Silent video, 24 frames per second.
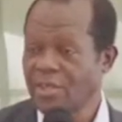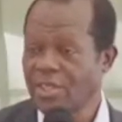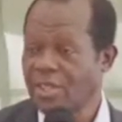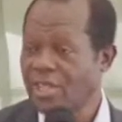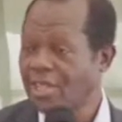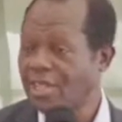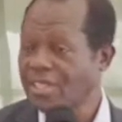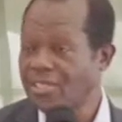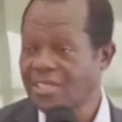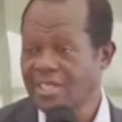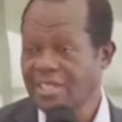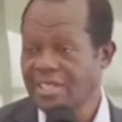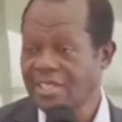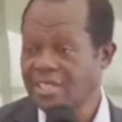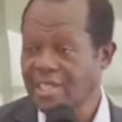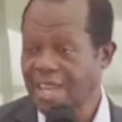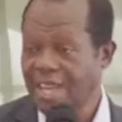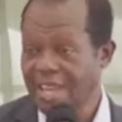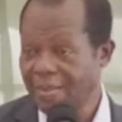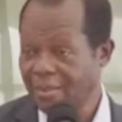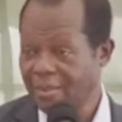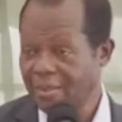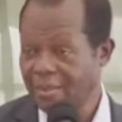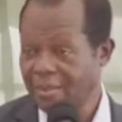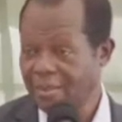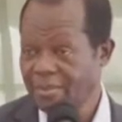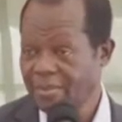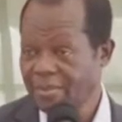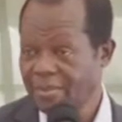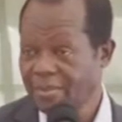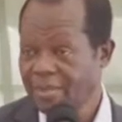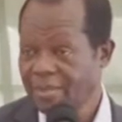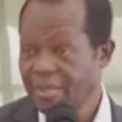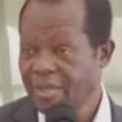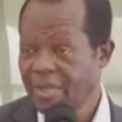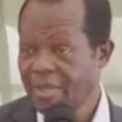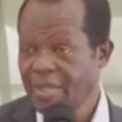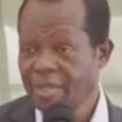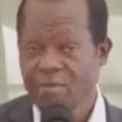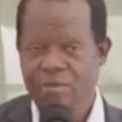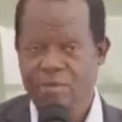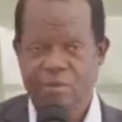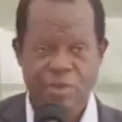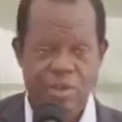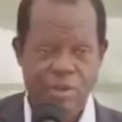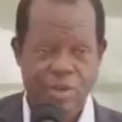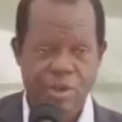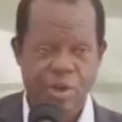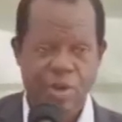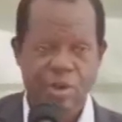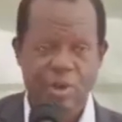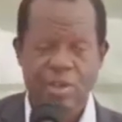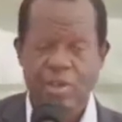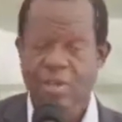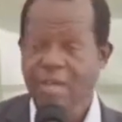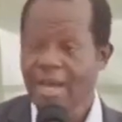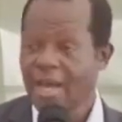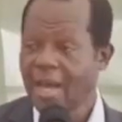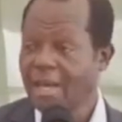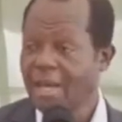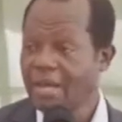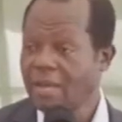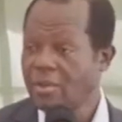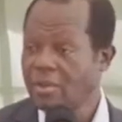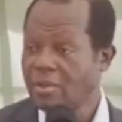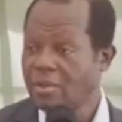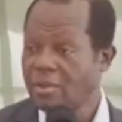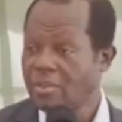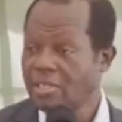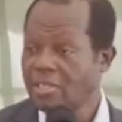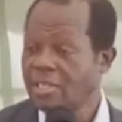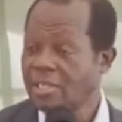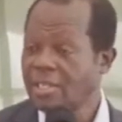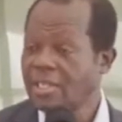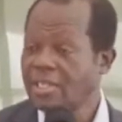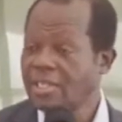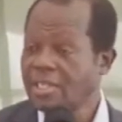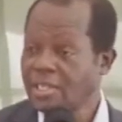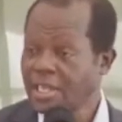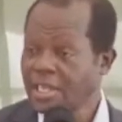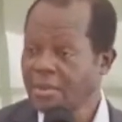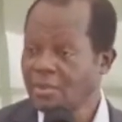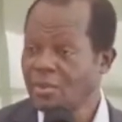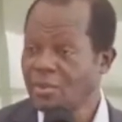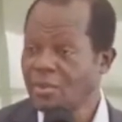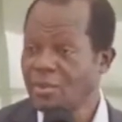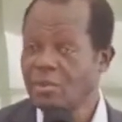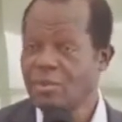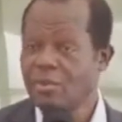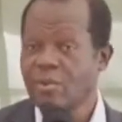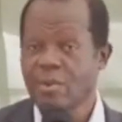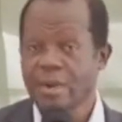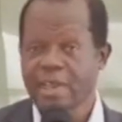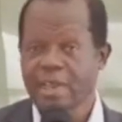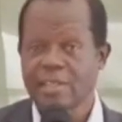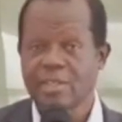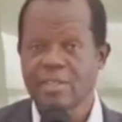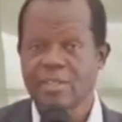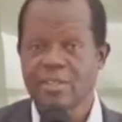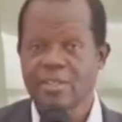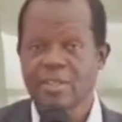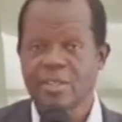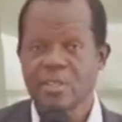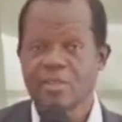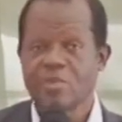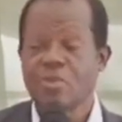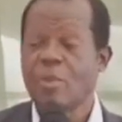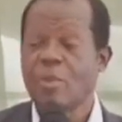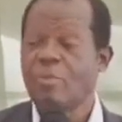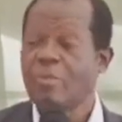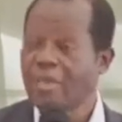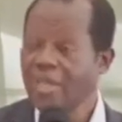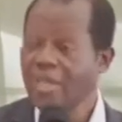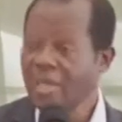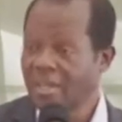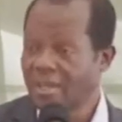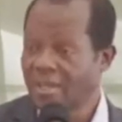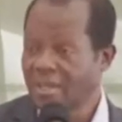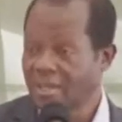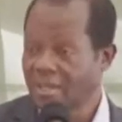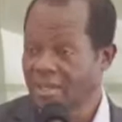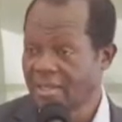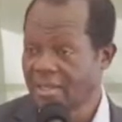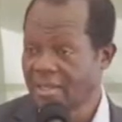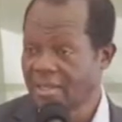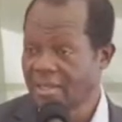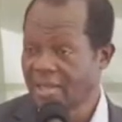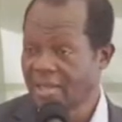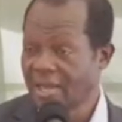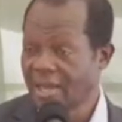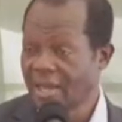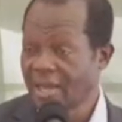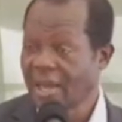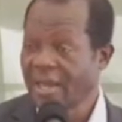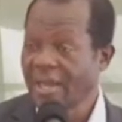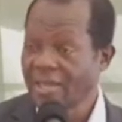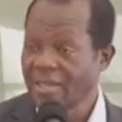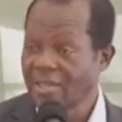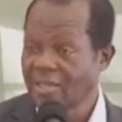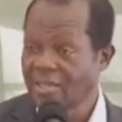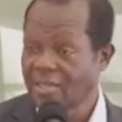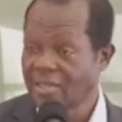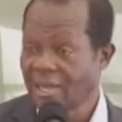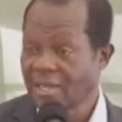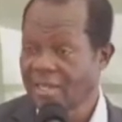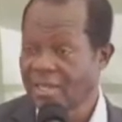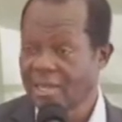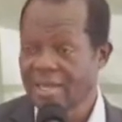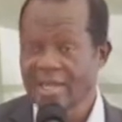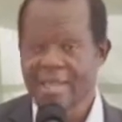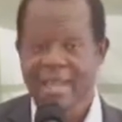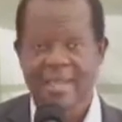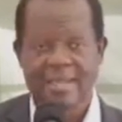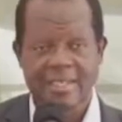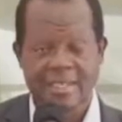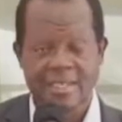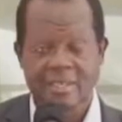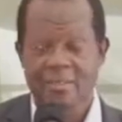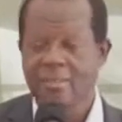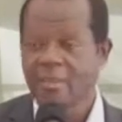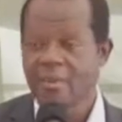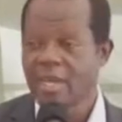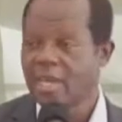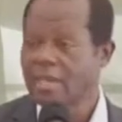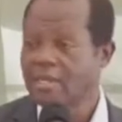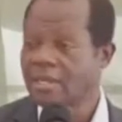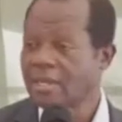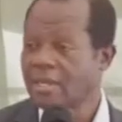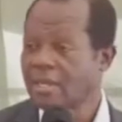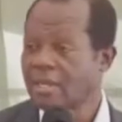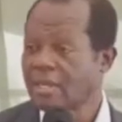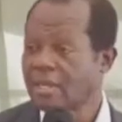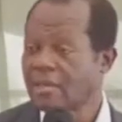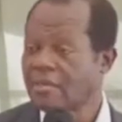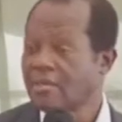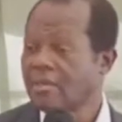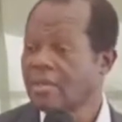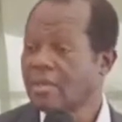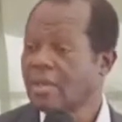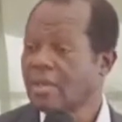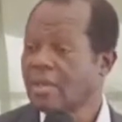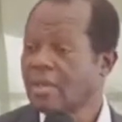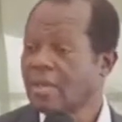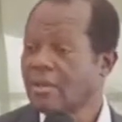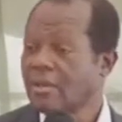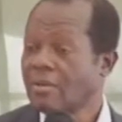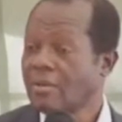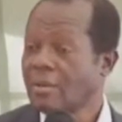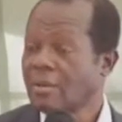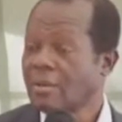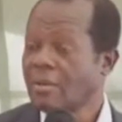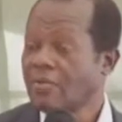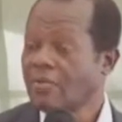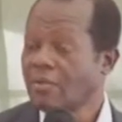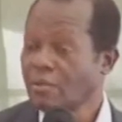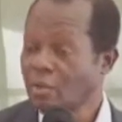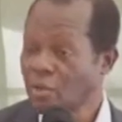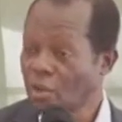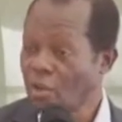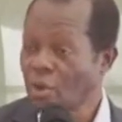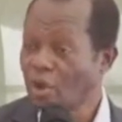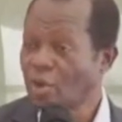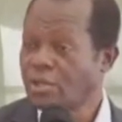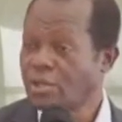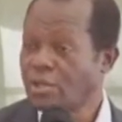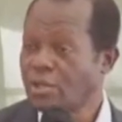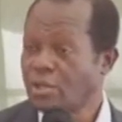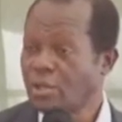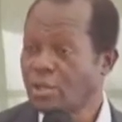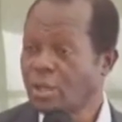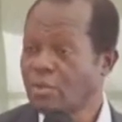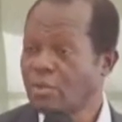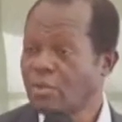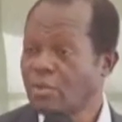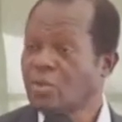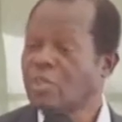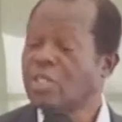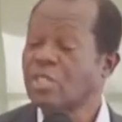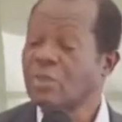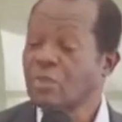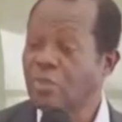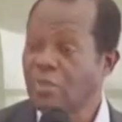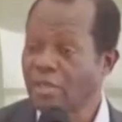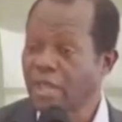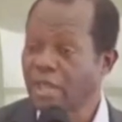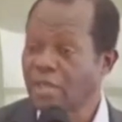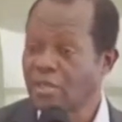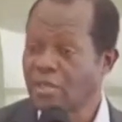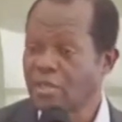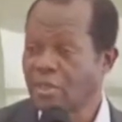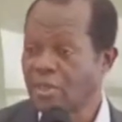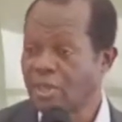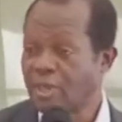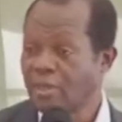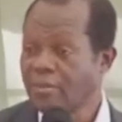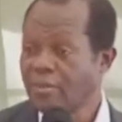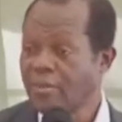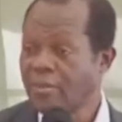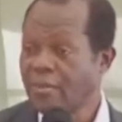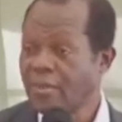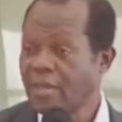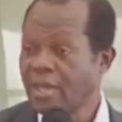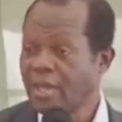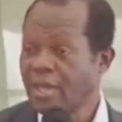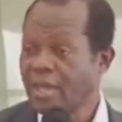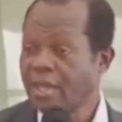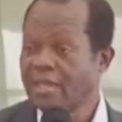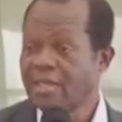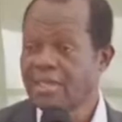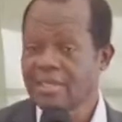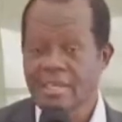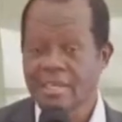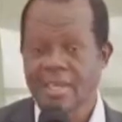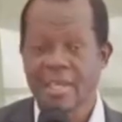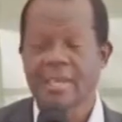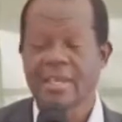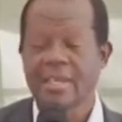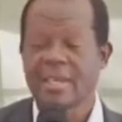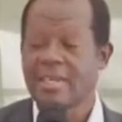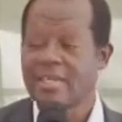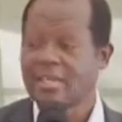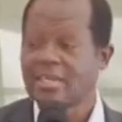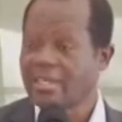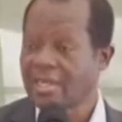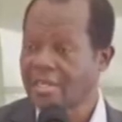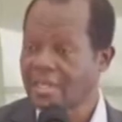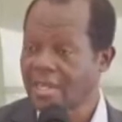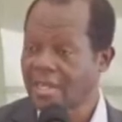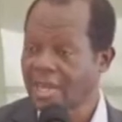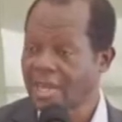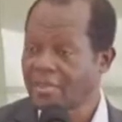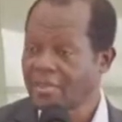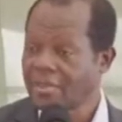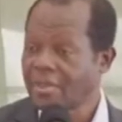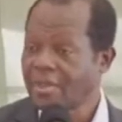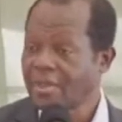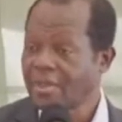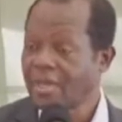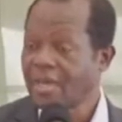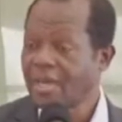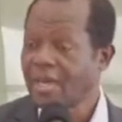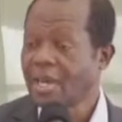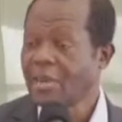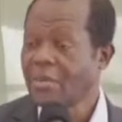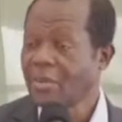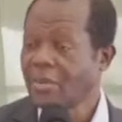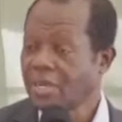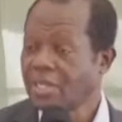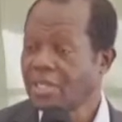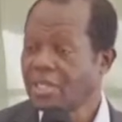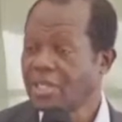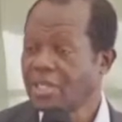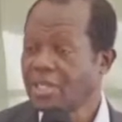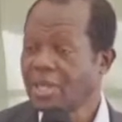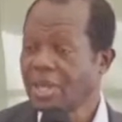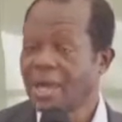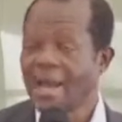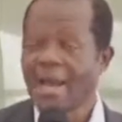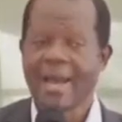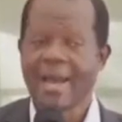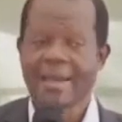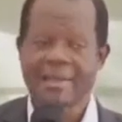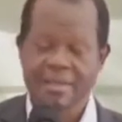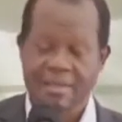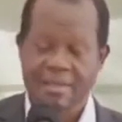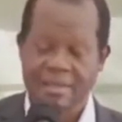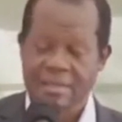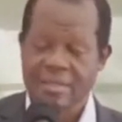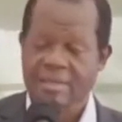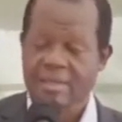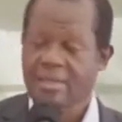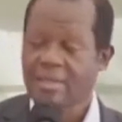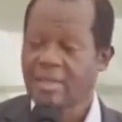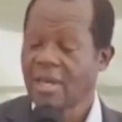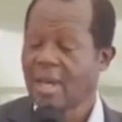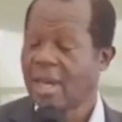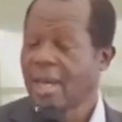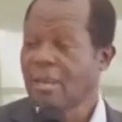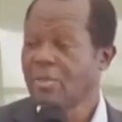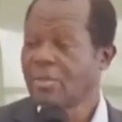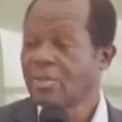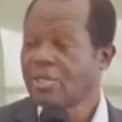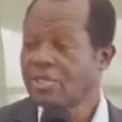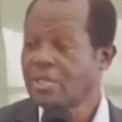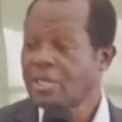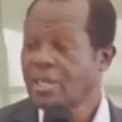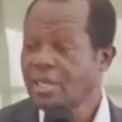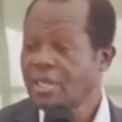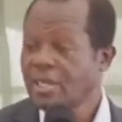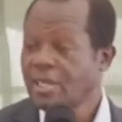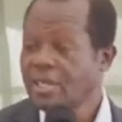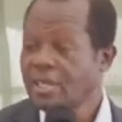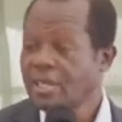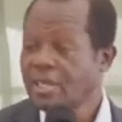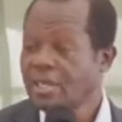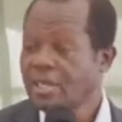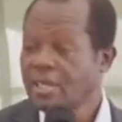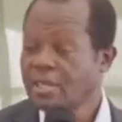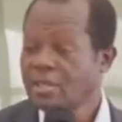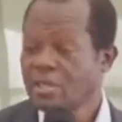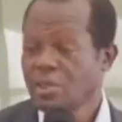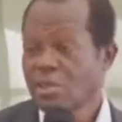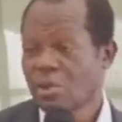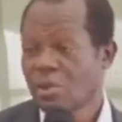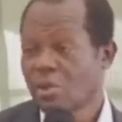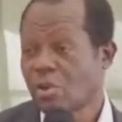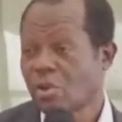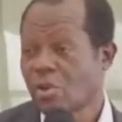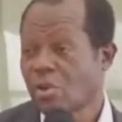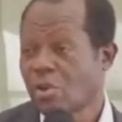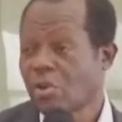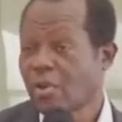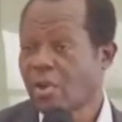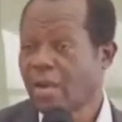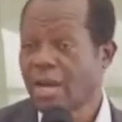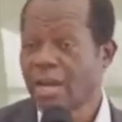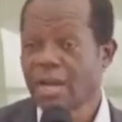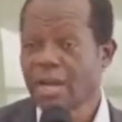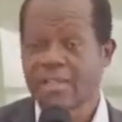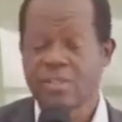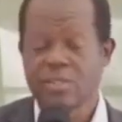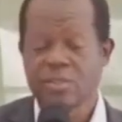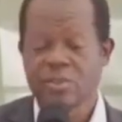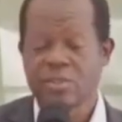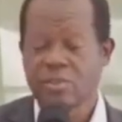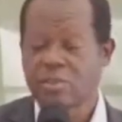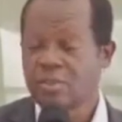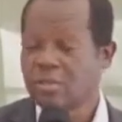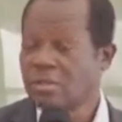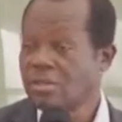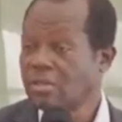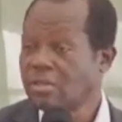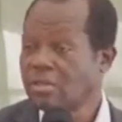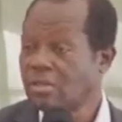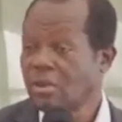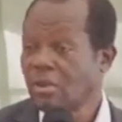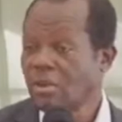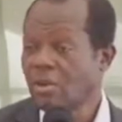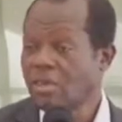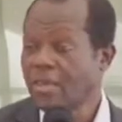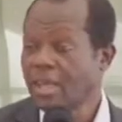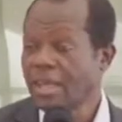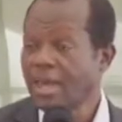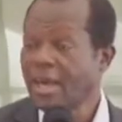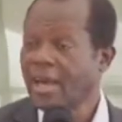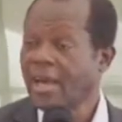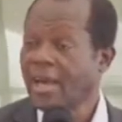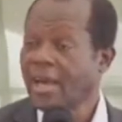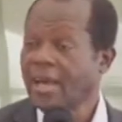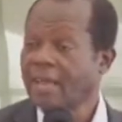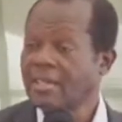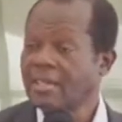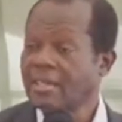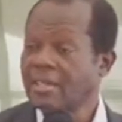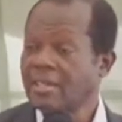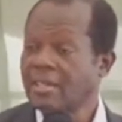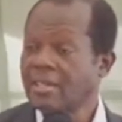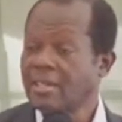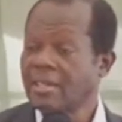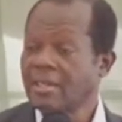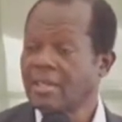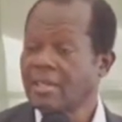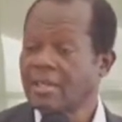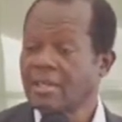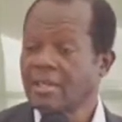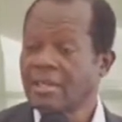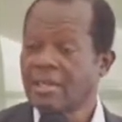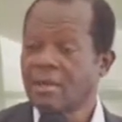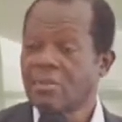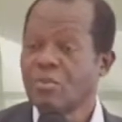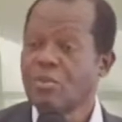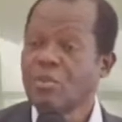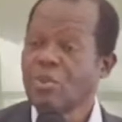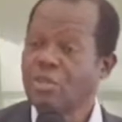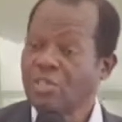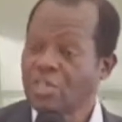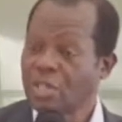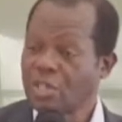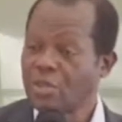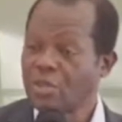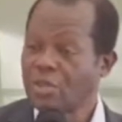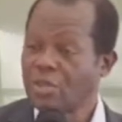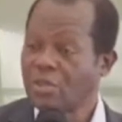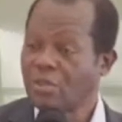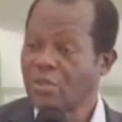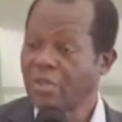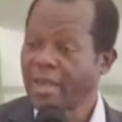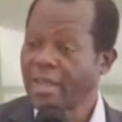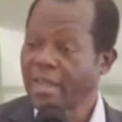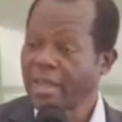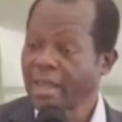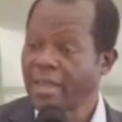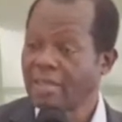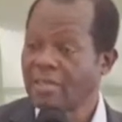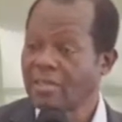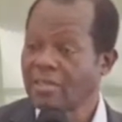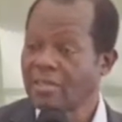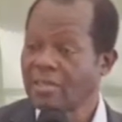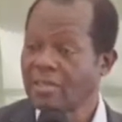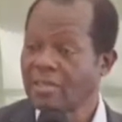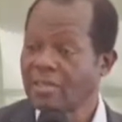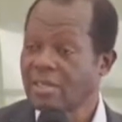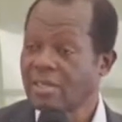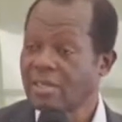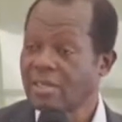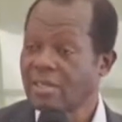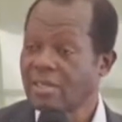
within a certain time. If you recall, I was in the team who went to appeal against that, and I did make a few calls to him to explain to him, and he said he had set up a meeting at IBC, so I should go there and prosecute my case